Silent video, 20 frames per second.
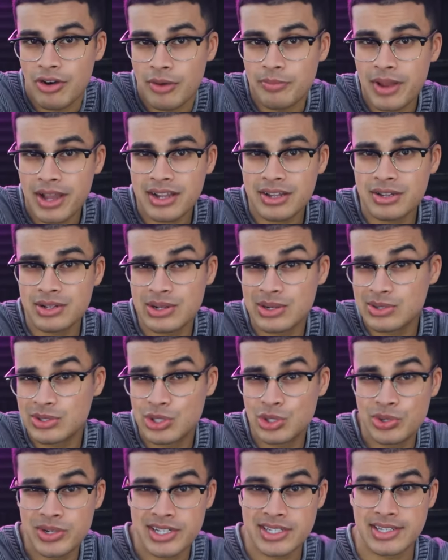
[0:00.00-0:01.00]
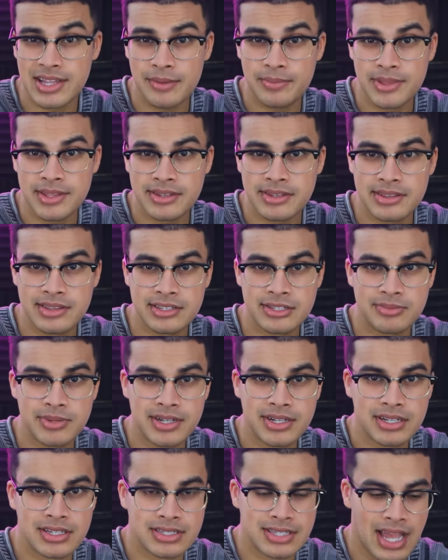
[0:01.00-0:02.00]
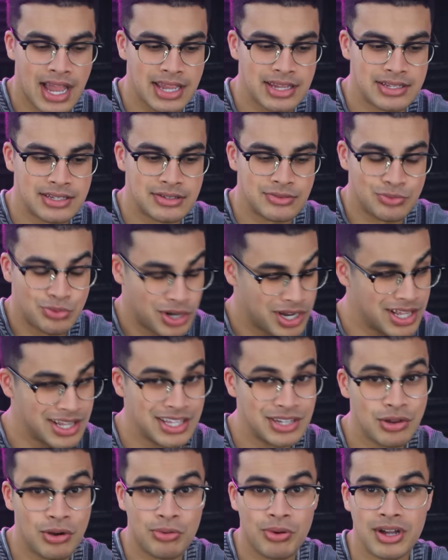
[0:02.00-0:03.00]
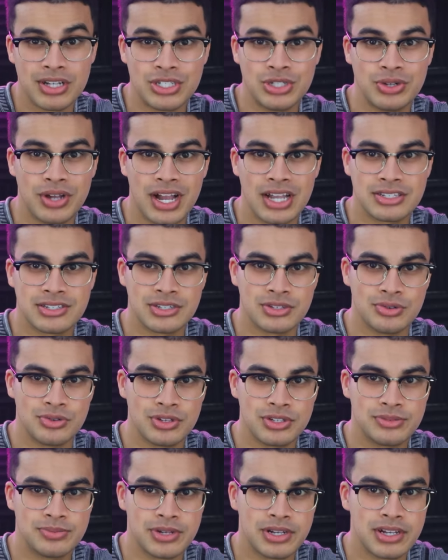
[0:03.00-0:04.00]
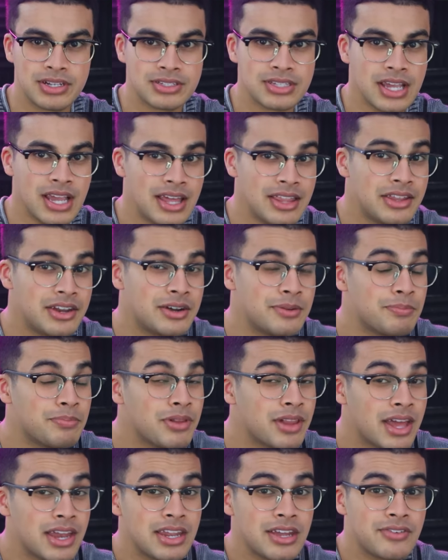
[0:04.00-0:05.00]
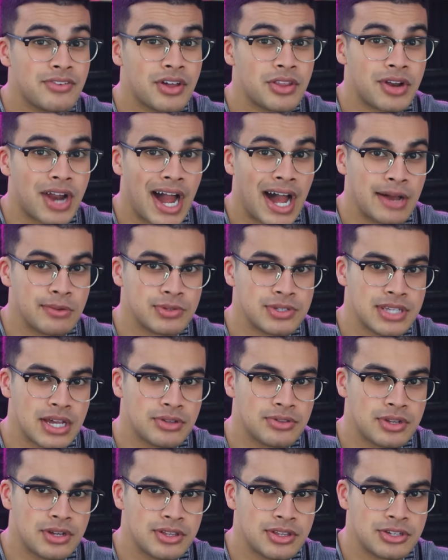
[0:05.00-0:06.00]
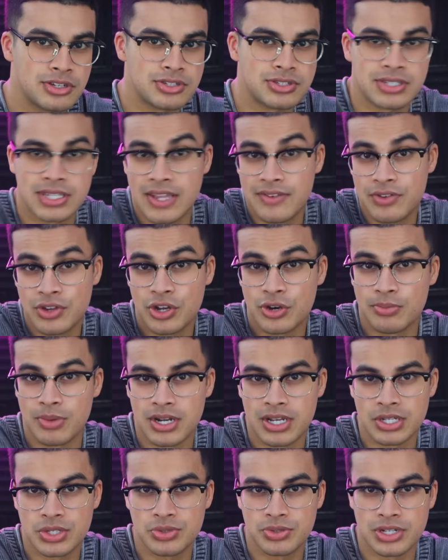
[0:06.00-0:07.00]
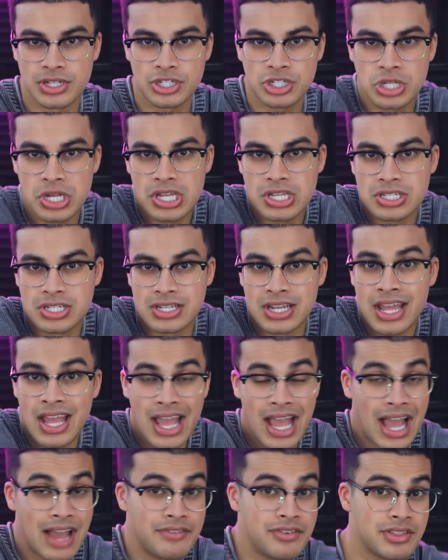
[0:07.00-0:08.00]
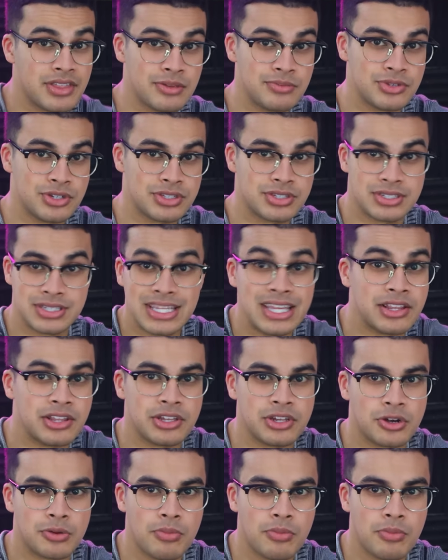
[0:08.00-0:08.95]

I'm not going to go too in depth into this because I really don't want you guys to do this, because there are plenty of other options out there than just giving your money to an exchange and having them just stealing your